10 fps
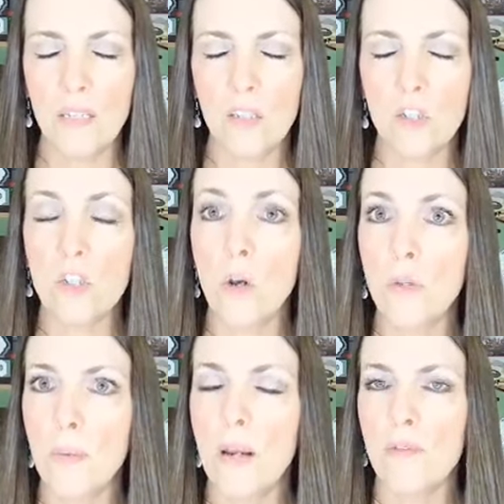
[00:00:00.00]
to show
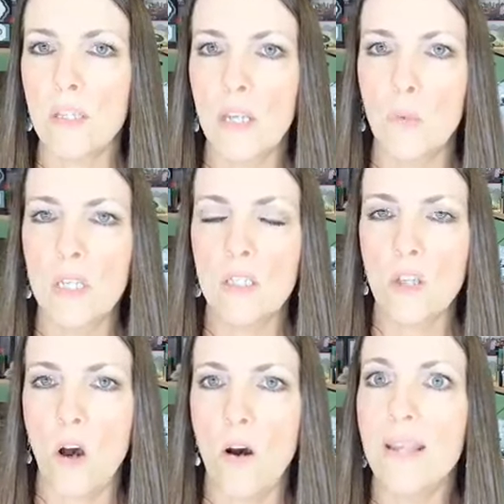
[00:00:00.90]
them everything we
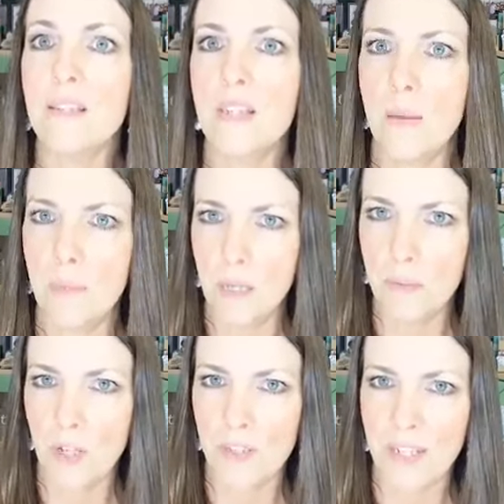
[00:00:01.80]
saw at Stampin'
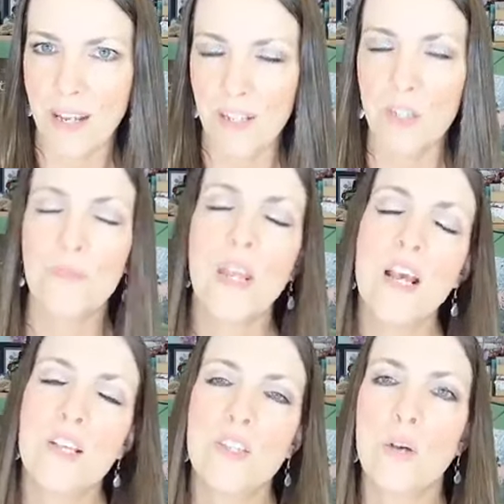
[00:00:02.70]
Up's OnStage.
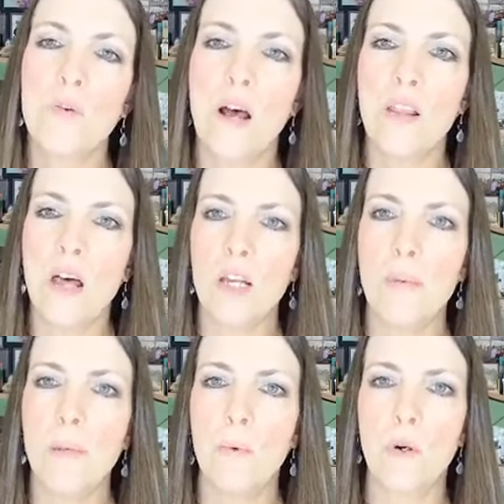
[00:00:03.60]
So a lot of
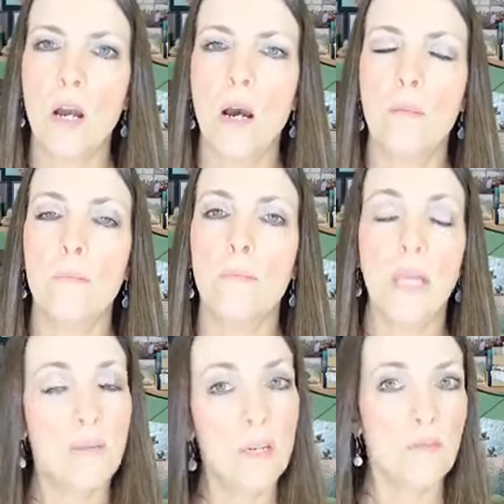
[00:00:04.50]
people come
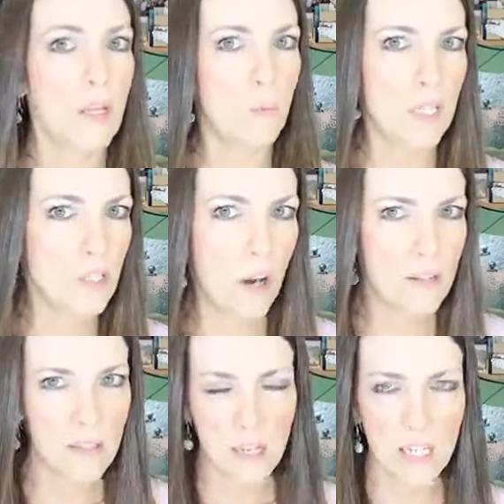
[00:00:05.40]
even if they went to
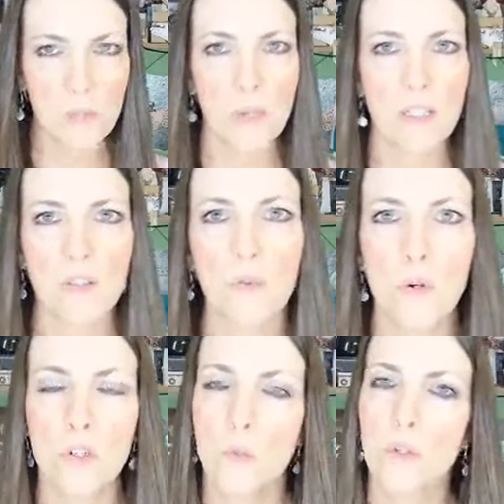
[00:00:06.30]
OnStage because of
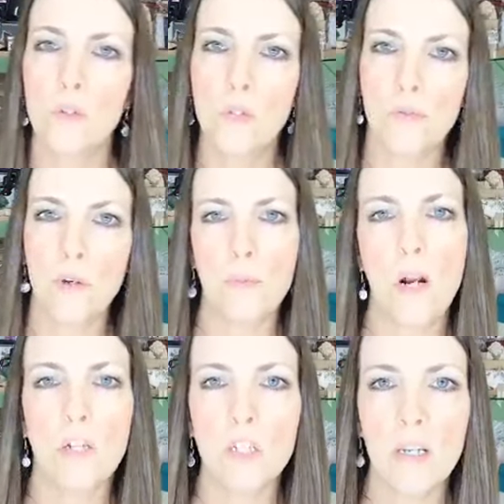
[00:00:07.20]
course we'll do different
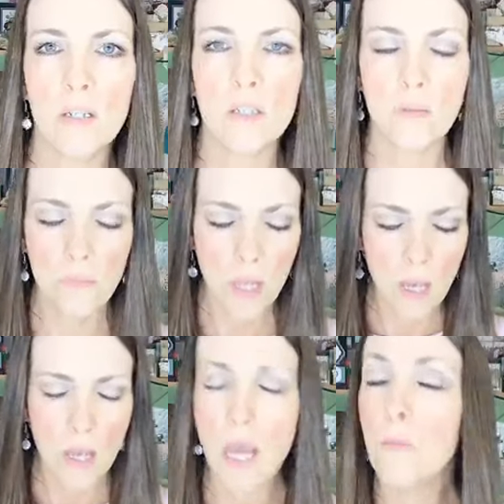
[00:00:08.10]
projects
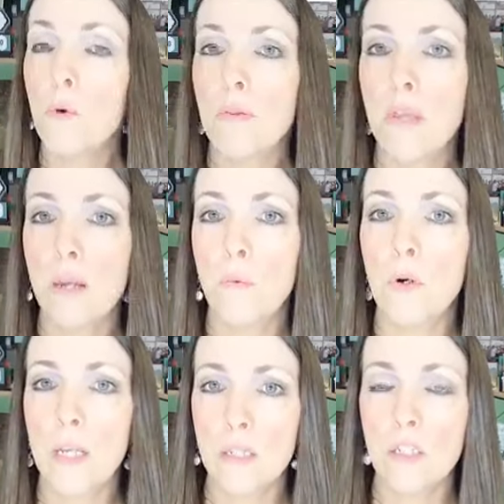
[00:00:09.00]
and they will
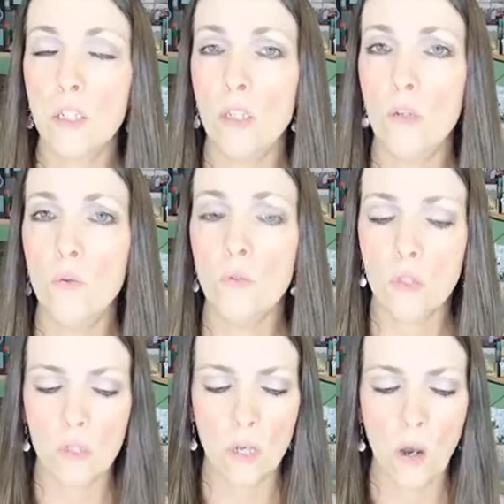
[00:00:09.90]
get to use,